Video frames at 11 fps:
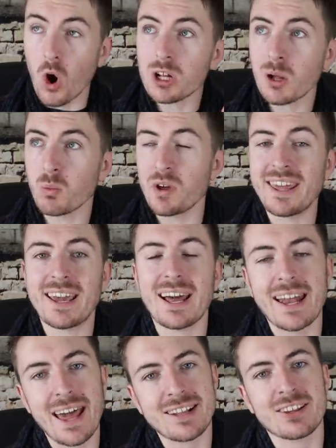World Cup winning
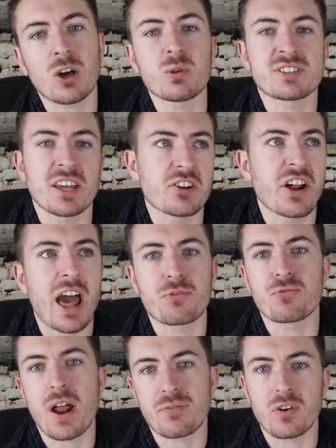Galactico centre
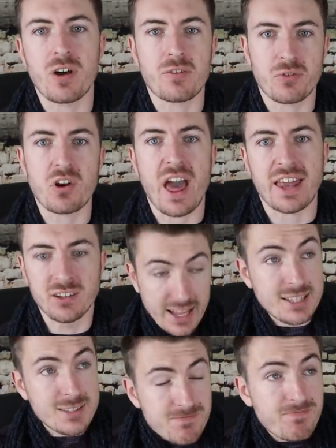half Raphael Varane.
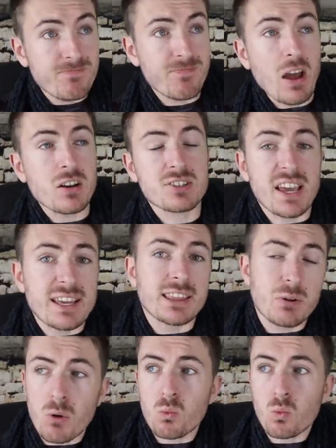It Fair to say
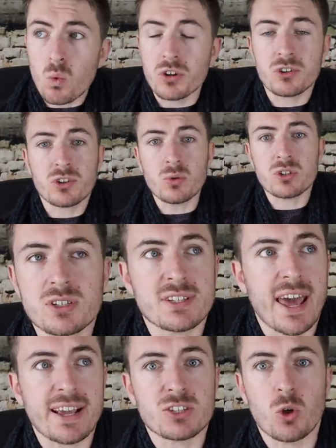there are one or two
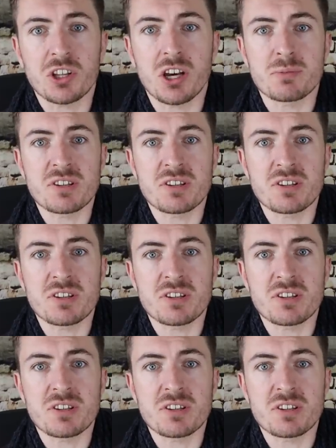snags holding